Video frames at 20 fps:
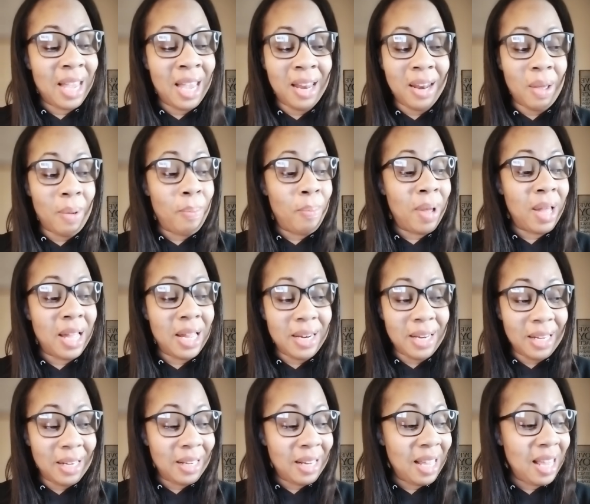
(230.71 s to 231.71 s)
and
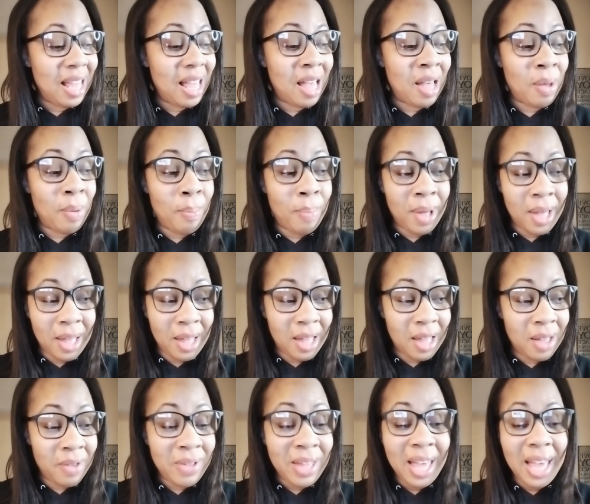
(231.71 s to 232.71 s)
abundantly
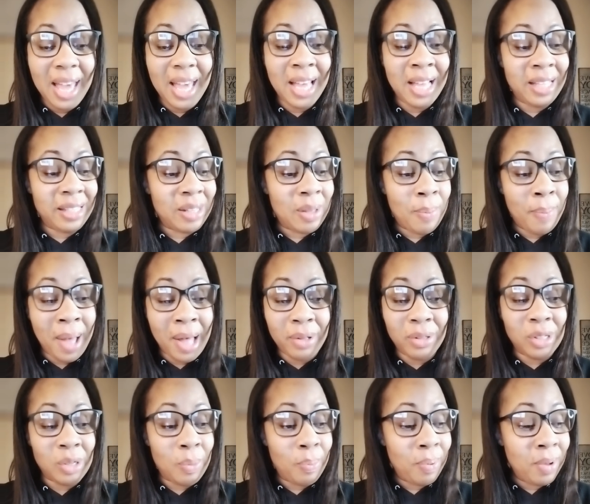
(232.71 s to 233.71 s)
above is
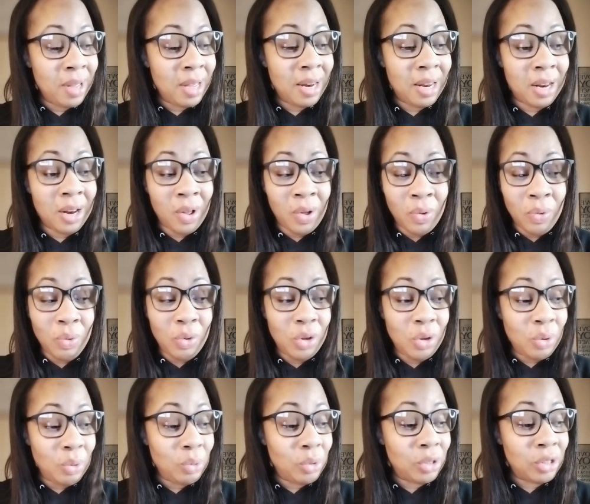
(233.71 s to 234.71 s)
about to put it on
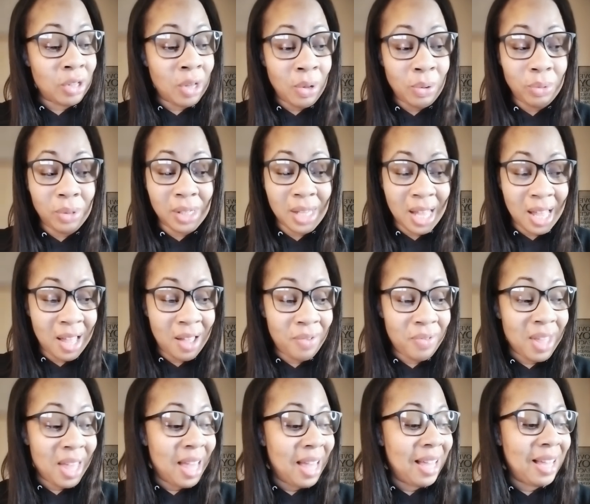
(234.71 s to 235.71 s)
you so
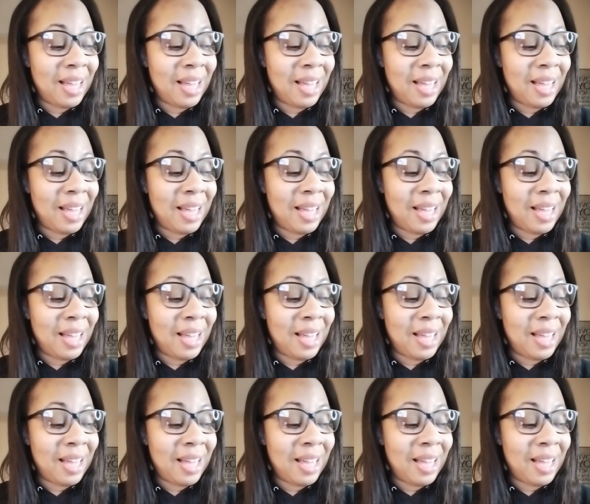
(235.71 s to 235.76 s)
tough,